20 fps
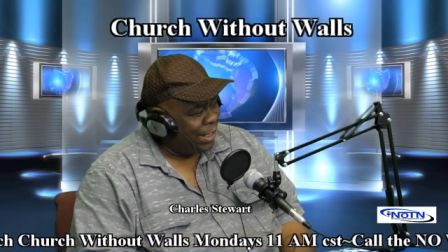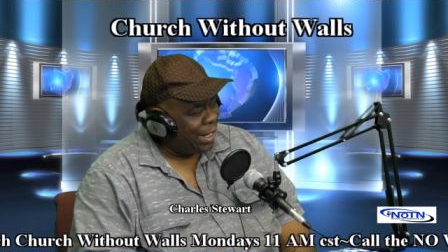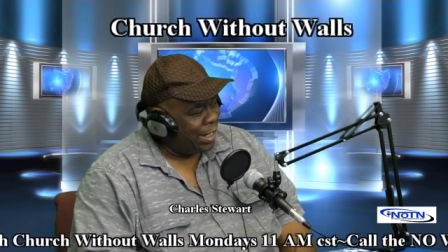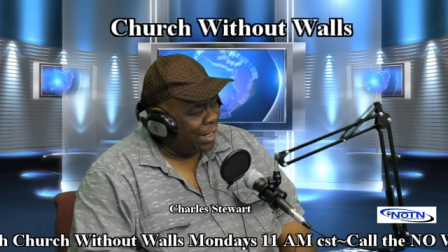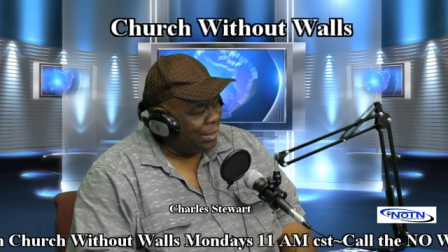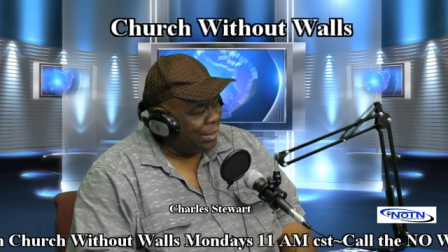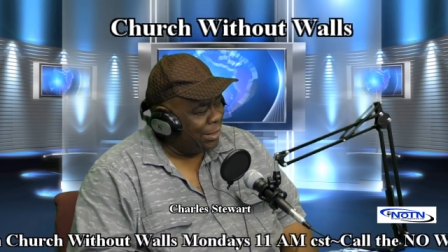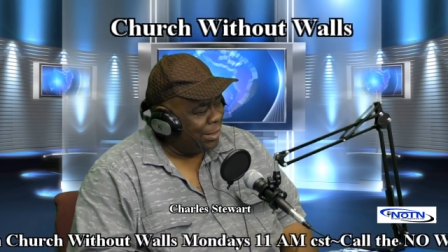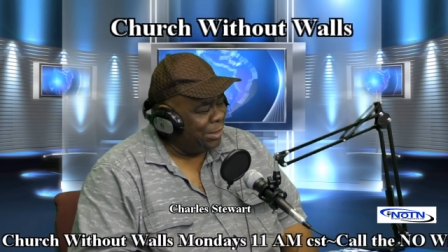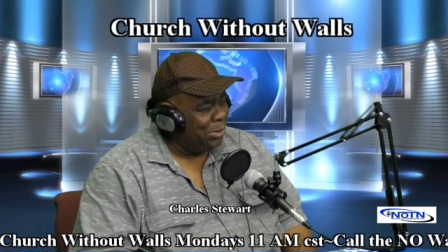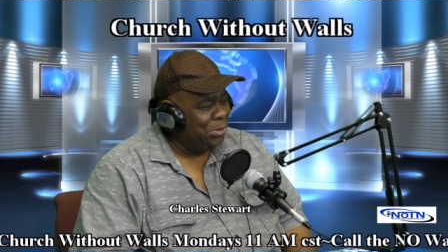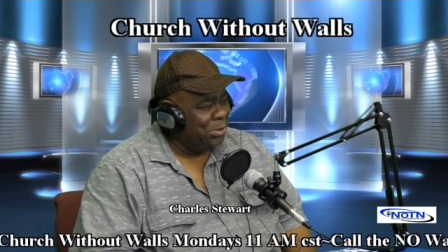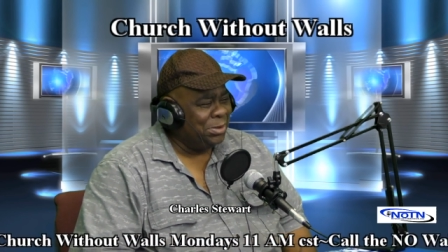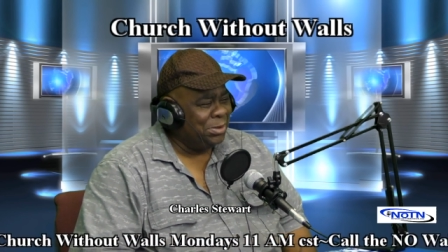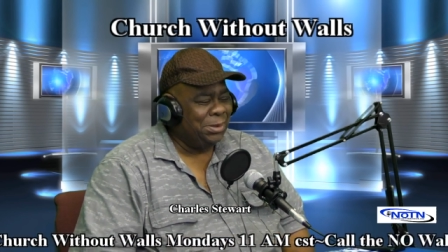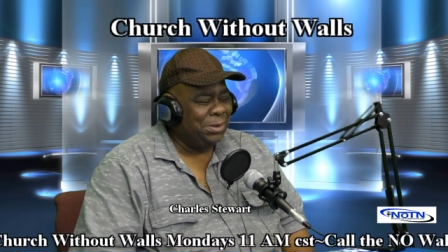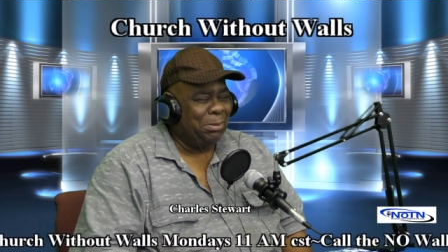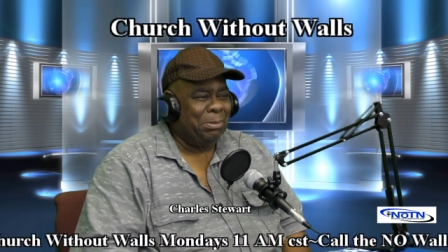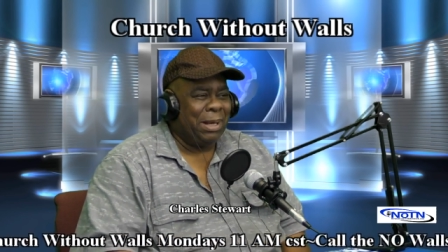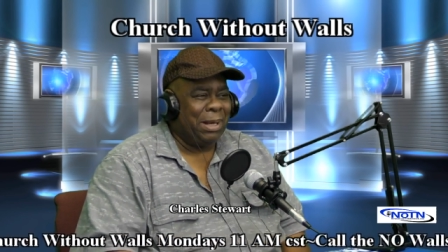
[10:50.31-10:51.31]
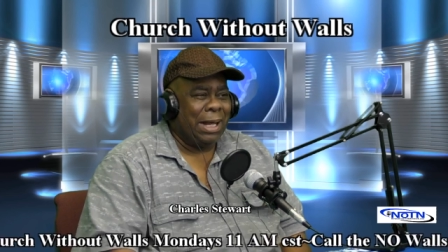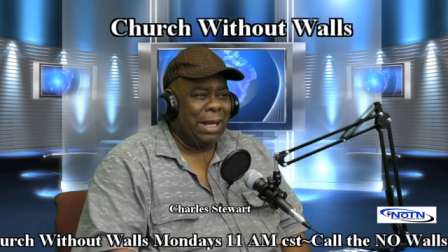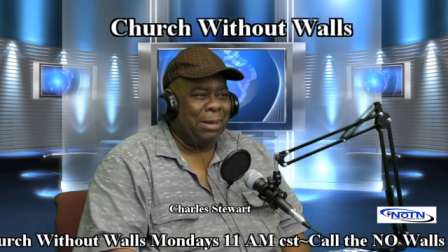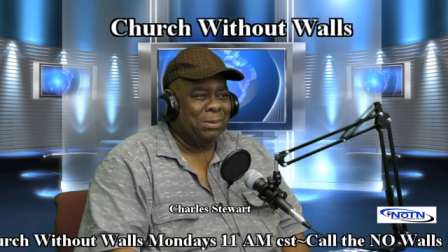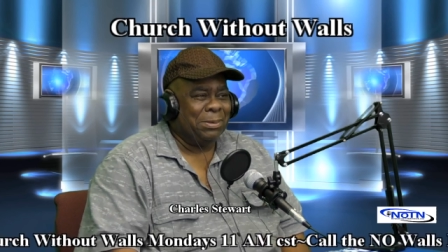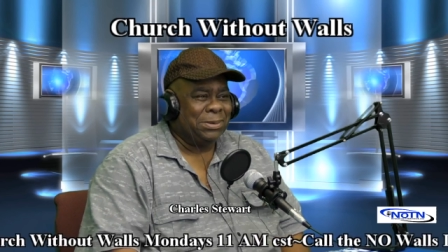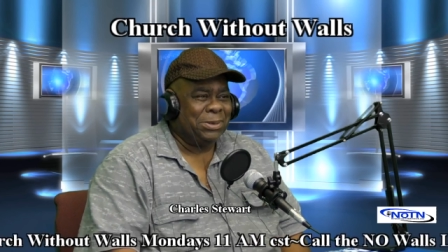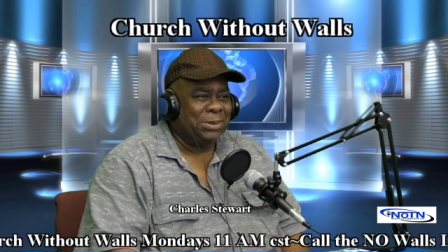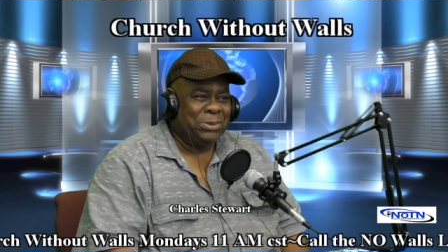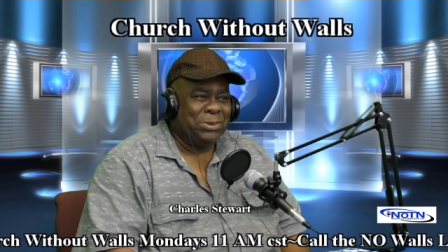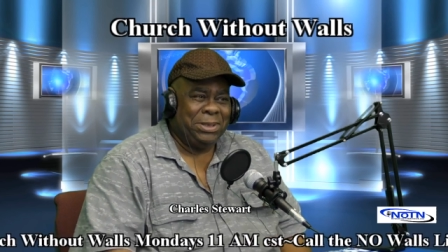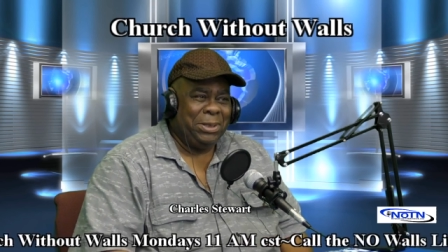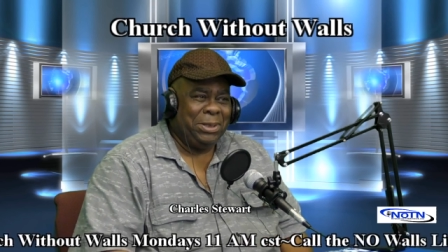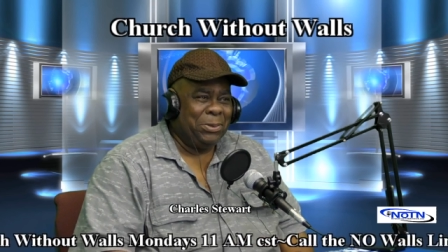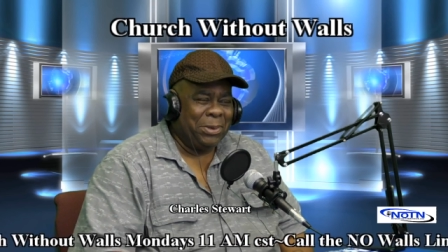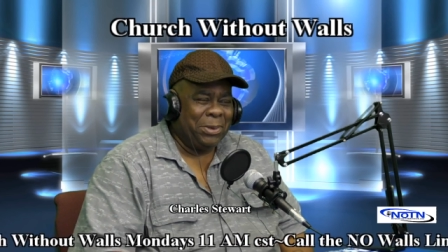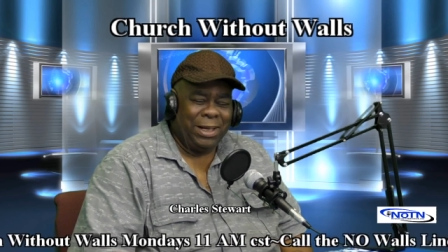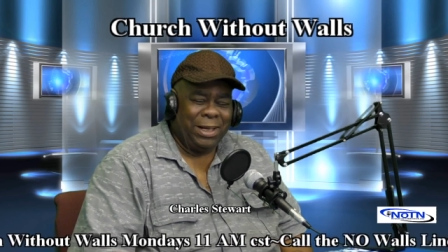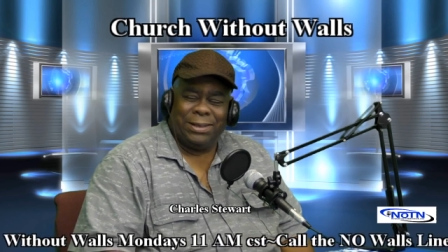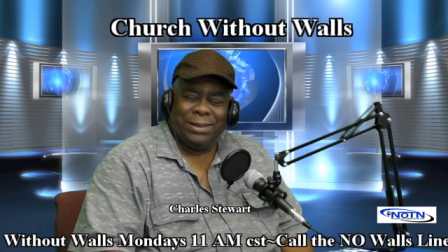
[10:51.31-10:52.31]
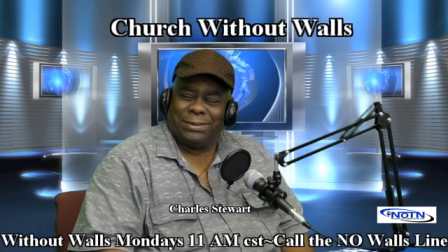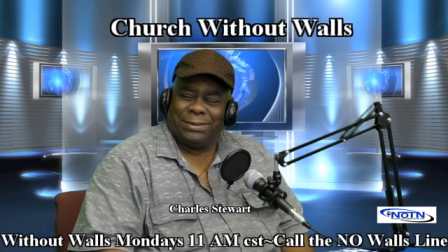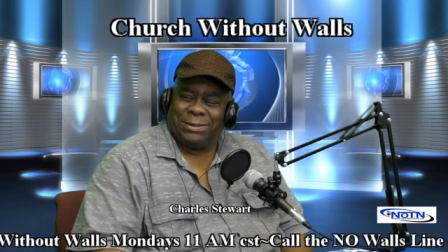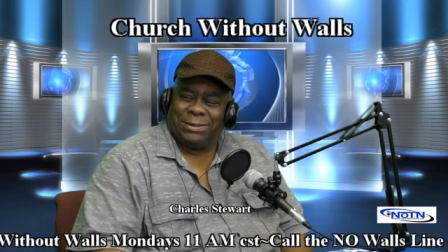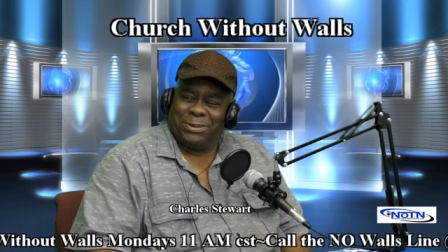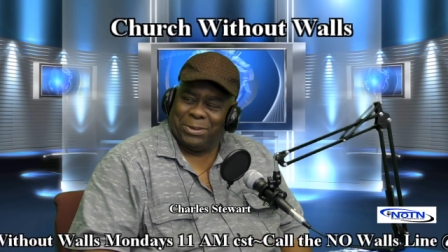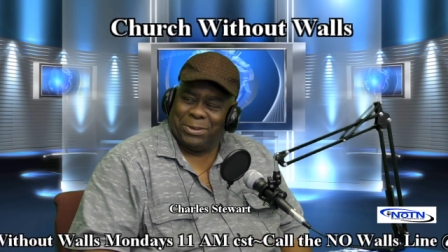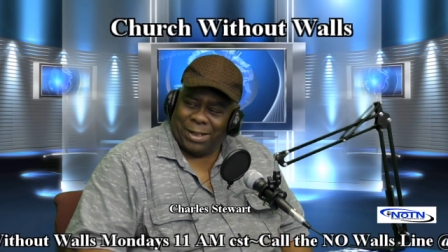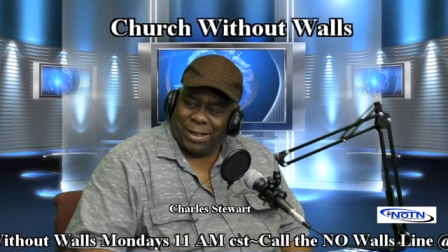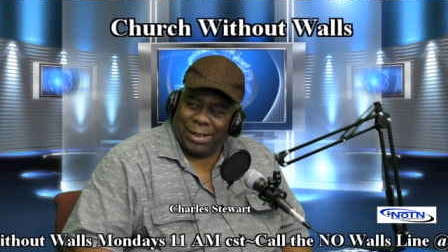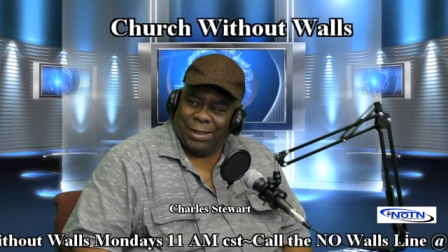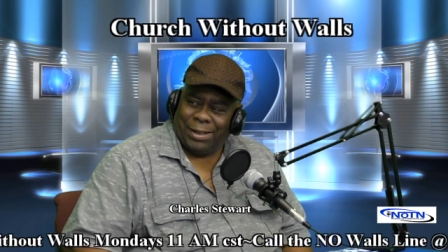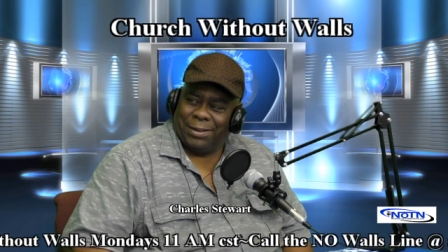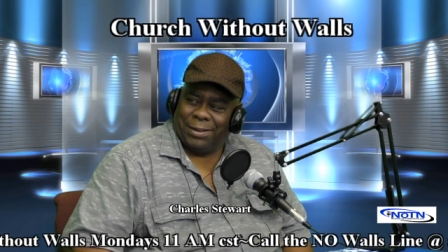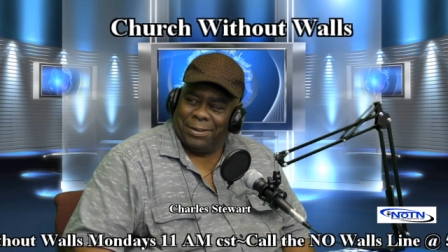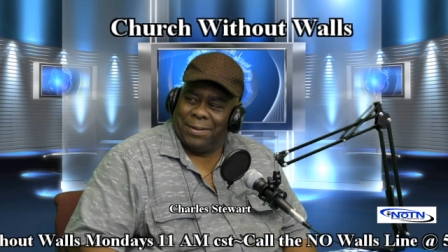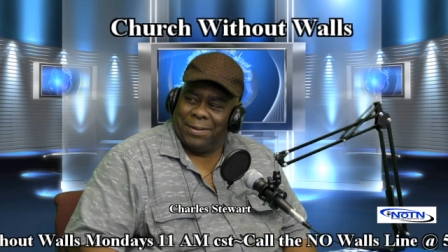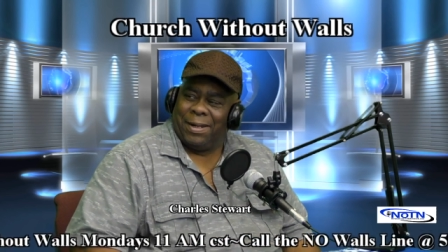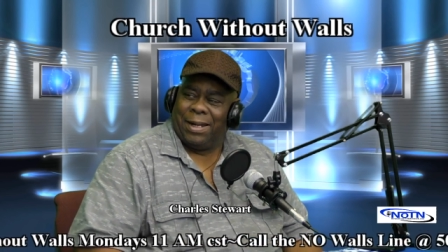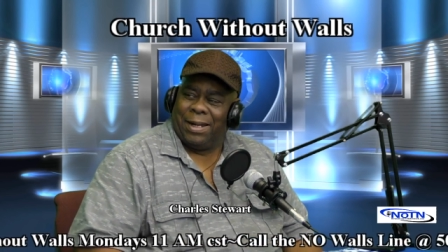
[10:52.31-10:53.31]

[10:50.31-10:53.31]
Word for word: got a nose of Bible, so she read it. So I,